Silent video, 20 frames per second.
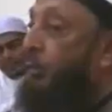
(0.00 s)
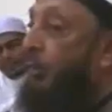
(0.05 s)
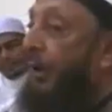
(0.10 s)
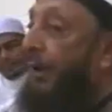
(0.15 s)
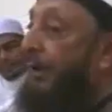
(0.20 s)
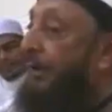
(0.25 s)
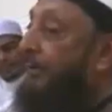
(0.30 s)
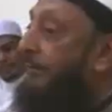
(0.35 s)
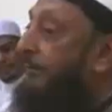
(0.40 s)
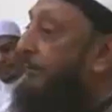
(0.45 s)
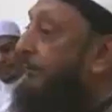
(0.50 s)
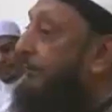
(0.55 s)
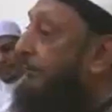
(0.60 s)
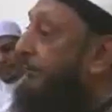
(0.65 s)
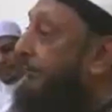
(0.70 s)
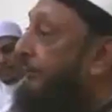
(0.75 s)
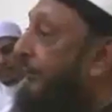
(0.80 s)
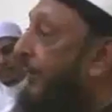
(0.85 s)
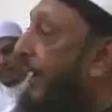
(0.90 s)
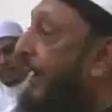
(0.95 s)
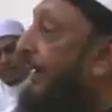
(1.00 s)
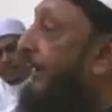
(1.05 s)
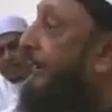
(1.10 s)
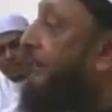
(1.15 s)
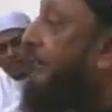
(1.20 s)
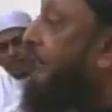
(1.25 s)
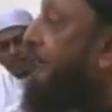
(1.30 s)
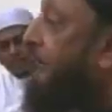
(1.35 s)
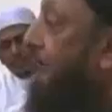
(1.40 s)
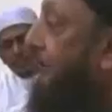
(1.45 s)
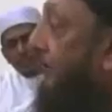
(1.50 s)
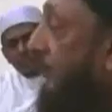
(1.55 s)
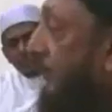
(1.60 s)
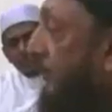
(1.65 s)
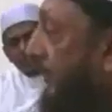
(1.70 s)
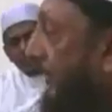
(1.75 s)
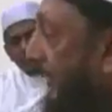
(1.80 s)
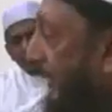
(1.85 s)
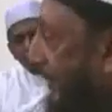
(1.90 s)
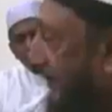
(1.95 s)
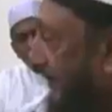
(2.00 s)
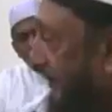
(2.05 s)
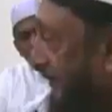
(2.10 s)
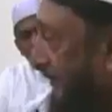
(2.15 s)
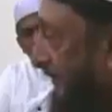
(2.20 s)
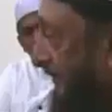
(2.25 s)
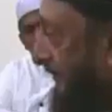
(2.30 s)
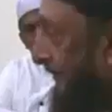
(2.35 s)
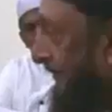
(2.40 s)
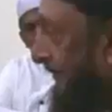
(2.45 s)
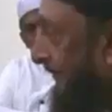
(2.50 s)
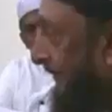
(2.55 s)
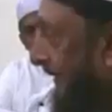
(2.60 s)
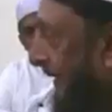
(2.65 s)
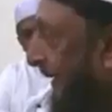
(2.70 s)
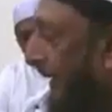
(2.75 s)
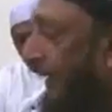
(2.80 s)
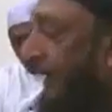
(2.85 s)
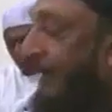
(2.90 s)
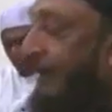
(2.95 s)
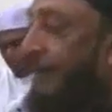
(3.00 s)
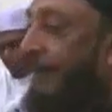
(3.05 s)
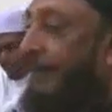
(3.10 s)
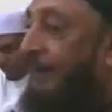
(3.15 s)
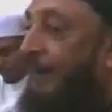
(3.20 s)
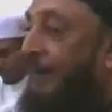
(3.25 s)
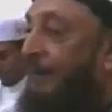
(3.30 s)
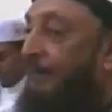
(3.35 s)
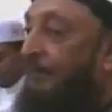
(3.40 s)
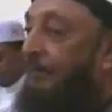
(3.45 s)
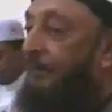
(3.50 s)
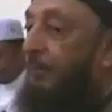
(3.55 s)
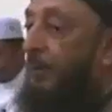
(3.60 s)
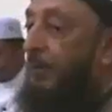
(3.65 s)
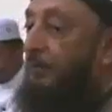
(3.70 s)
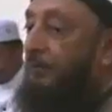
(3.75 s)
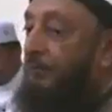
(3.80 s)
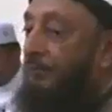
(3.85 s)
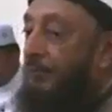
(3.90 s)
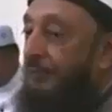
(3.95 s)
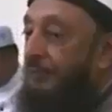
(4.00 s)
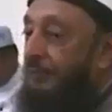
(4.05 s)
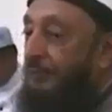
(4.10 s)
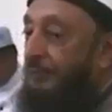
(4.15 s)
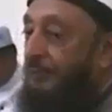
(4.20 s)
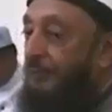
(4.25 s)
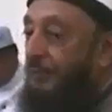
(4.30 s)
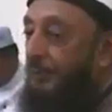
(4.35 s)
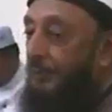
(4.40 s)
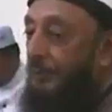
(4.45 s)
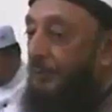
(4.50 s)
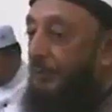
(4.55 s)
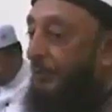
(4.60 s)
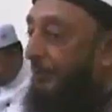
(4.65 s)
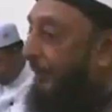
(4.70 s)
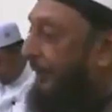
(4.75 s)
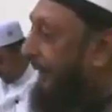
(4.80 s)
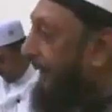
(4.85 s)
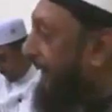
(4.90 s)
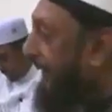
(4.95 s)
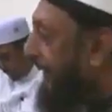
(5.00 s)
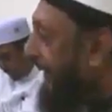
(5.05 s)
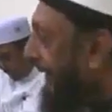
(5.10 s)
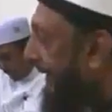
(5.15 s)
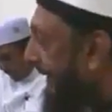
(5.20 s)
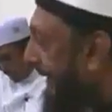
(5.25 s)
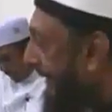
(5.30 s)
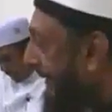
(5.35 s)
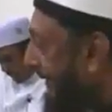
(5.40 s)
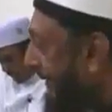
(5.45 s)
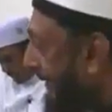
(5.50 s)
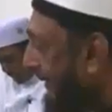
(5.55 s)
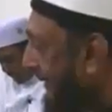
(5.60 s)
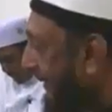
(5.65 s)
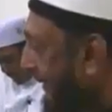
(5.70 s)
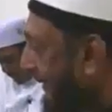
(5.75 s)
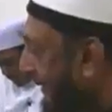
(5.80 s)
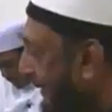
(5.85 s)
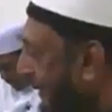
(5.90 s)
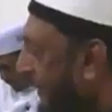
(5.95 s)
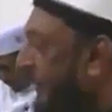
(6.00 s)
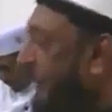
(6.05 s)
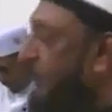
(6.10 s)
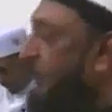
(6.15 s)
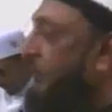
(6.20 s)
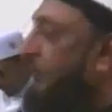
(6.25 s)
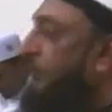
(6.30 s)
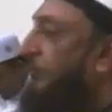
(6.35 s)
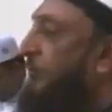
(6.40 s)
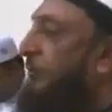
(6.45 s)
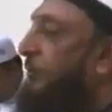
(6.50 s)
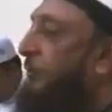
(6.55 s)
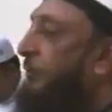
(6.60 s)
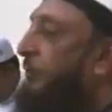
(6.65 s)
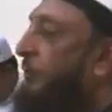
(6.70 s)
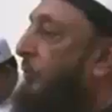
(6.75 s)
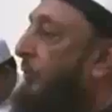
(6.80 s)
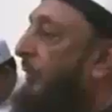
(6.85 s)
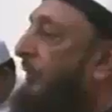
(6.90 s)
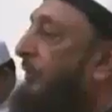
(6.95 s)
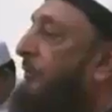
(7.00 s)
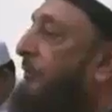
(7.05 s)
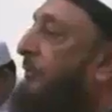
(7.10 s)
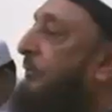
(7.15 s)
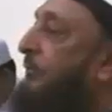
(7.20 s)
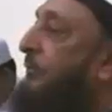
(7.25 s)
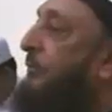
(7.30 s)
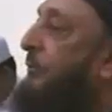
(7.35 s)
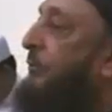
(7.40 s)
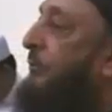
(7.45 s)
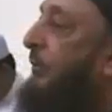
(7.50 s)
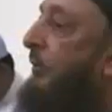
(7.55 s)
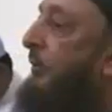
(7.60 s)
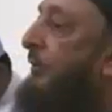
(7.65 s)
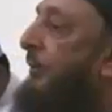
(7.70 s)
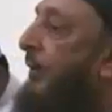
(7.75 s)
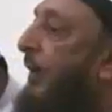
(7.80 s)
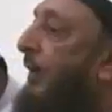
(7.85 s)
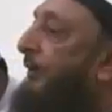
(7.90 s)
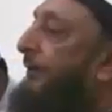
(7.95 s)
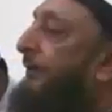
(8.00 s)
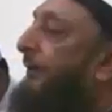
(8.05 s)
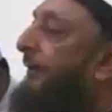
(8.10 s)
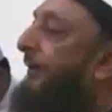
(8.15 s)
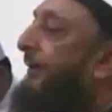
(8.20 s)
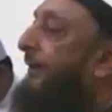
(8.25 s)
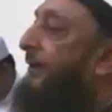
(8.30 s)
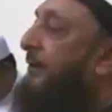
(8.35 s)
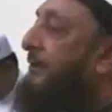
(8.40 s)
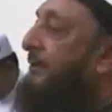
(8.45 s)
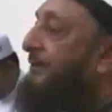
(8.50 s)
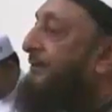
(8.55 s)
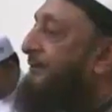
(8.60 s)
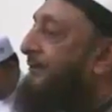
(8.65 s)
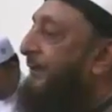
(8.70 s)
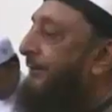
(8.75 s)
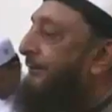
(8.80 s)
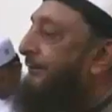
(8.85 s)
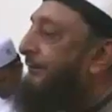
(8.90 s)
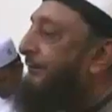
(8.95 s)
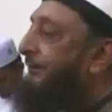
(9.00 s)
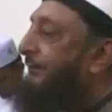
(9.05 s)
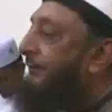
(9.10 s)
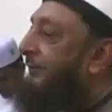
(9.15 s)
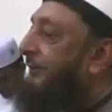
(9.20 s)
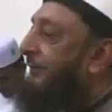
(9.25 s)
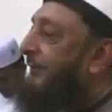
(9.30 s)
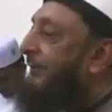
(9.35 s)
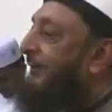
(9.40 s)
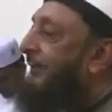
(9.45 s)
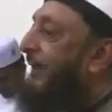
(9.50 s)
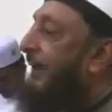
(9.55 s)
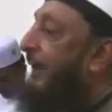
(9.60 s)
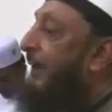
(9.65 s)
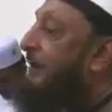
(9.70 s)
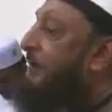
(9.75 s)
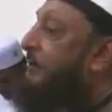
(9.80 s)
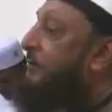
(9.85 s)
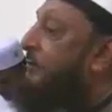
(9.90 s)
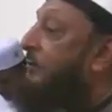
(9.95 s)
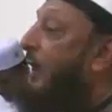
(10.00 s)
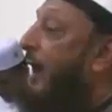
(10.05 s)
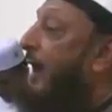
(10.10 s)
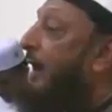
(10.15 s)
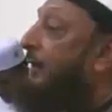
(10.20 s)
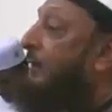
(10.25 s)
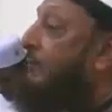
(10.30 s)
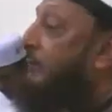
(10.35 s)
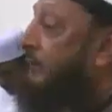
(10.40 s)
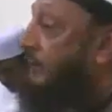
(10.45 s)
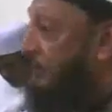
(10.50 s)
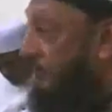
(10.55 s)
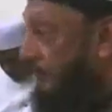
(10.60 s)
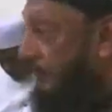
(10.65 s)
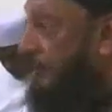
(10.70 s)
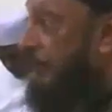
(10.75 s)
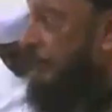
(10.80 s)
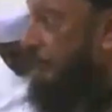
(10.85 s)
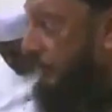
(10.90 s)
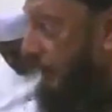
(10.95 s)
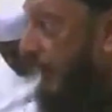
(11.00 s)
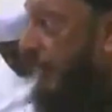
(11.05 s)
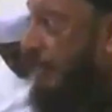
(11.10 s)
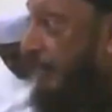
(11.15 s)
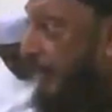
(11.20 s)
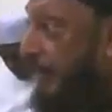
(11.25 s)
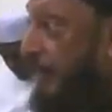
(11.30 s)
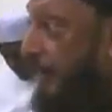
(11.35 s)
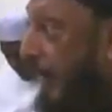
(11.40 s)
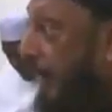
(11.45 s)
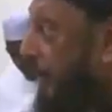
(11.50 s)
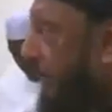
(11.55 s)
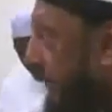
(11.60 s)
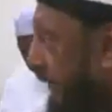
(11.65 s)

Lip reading: to extract from him a profit or a gain to which you were not justly entitled. It's elegant